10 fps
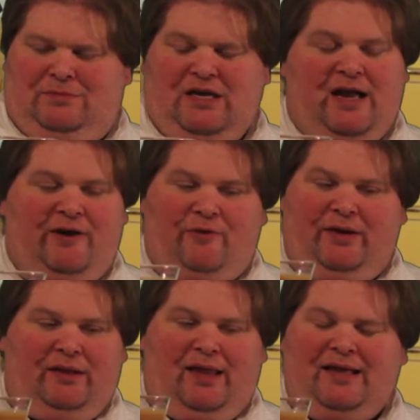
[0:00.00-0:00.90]

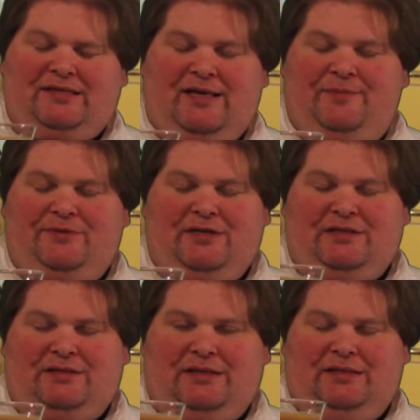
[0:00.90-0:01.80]
diarrhea-like
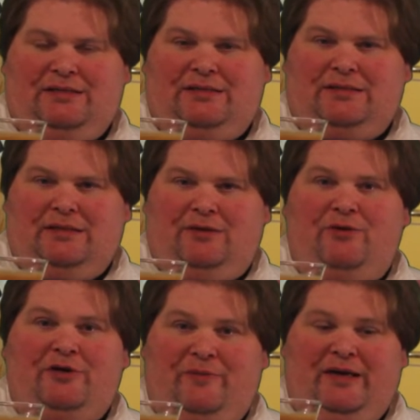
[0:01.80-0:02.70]
substance is uh,
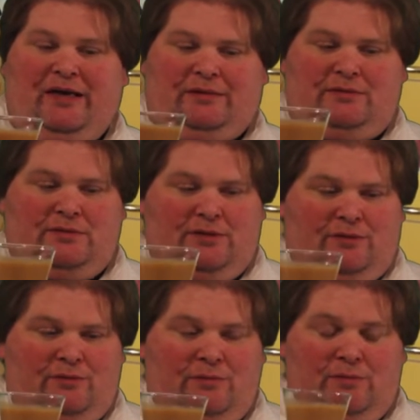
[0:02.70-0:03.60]
going to be it.
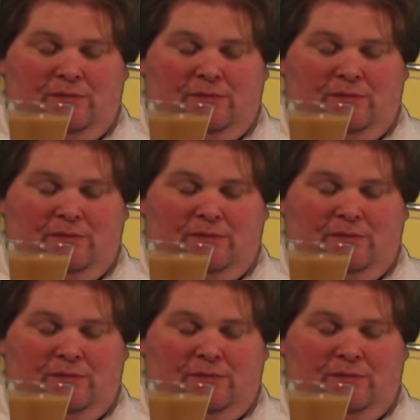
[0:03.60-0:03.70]
So,